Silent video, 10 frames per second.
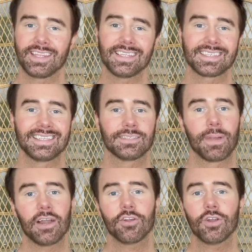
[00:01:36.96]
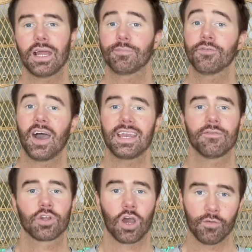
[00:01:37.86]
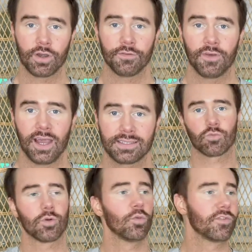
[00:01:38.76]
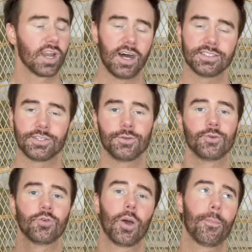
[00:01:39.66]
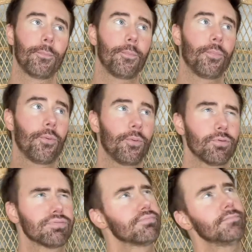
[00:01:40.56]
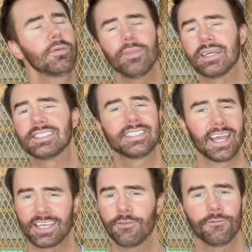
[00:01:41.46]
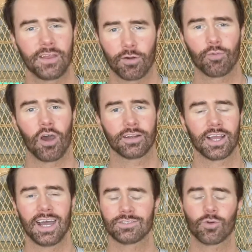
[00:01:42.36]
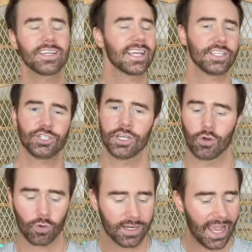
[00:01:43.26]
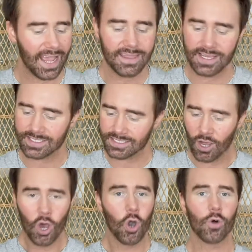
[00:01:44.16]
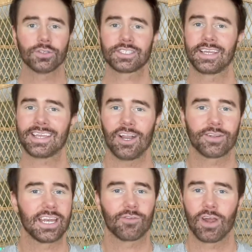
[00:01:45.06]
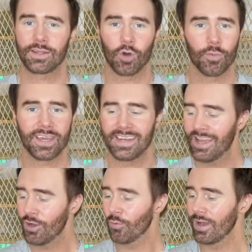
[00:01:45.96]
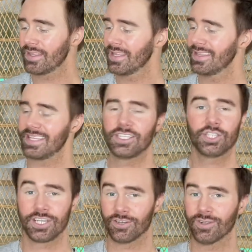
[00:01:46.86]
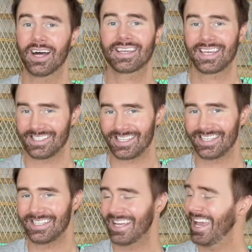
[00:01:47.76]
the skin's barrier and provide a recovery effect. We're moving on to maybe my second favorite product, guys. We're gonna get chill. We're gonna end this whole skincare getting ready moment with the Chill Kitten.